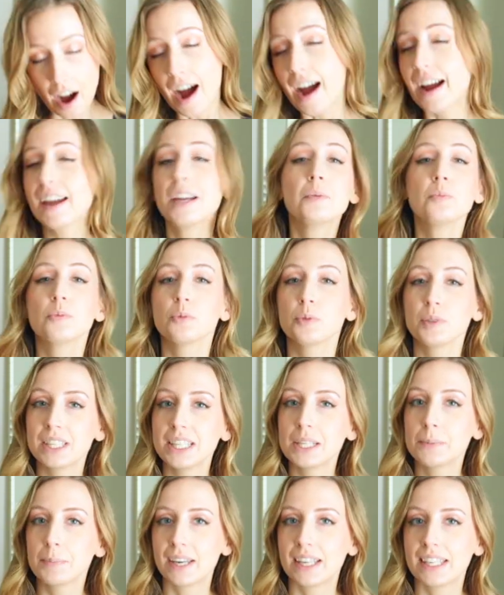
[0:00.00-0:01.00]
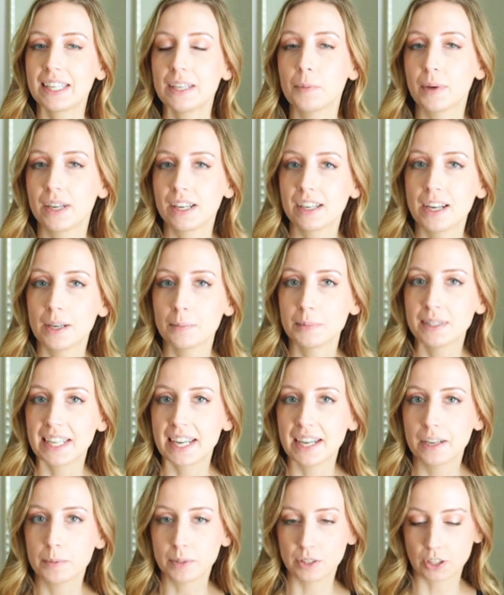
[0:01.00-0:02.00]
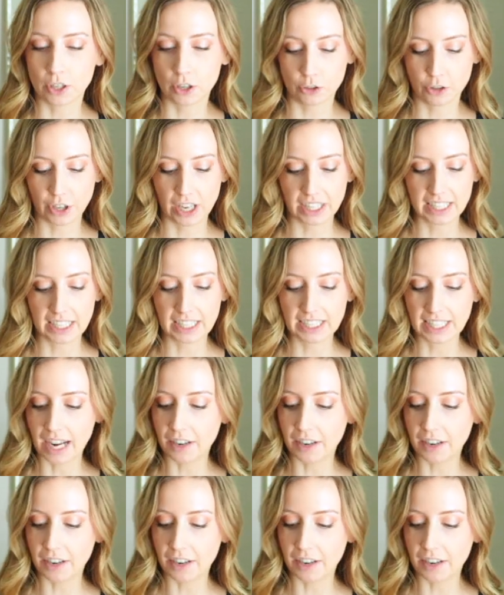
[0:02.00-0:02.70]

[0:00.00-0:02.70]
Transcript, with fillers: I am really picky when it comes to Amazon dresses.